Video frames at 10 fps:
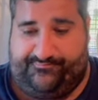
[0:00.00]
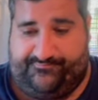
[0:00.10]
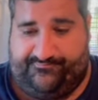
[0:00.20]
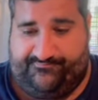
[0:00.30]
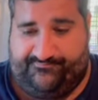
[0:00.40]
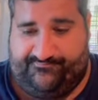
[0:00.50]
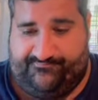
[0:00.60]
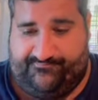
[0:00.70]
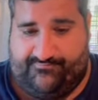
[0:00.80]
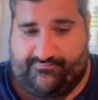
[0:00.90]

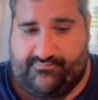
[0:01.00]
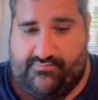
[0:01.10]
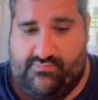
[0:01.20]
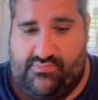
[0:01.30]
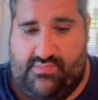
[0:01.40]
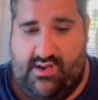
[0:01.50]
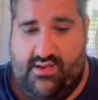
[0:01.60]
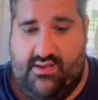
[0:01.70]
[no speech]